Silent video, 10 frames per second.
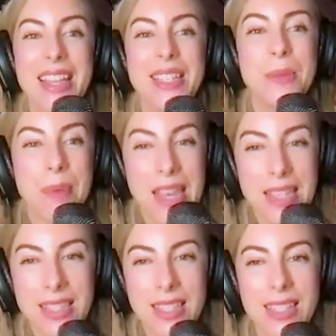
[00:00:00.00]
it's
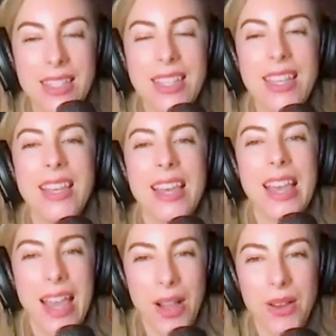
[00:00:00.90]
basically
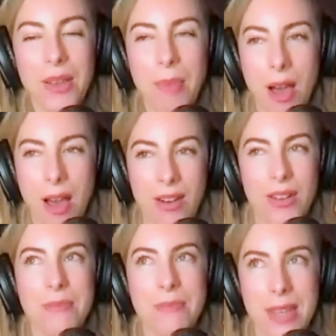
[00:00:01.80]
Harry
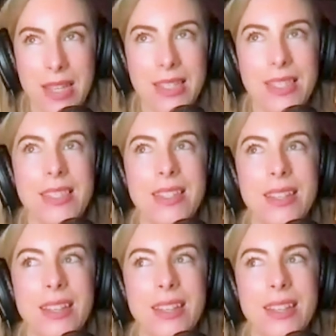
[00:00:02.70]
Potter meets